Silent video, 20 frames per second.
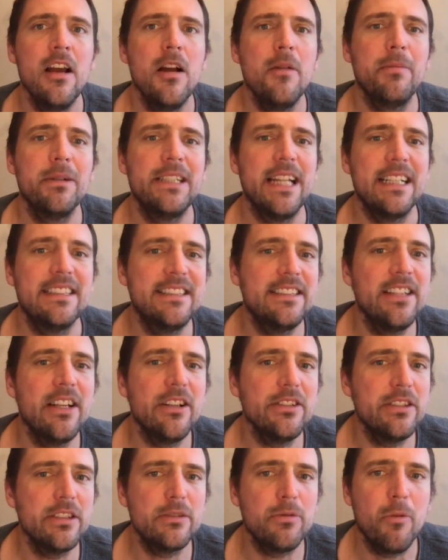but that's
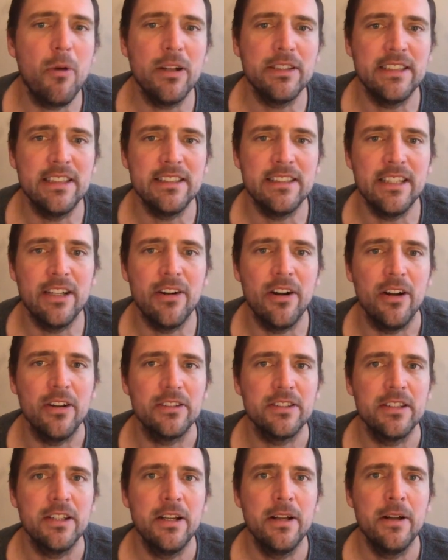still just ones and zeros.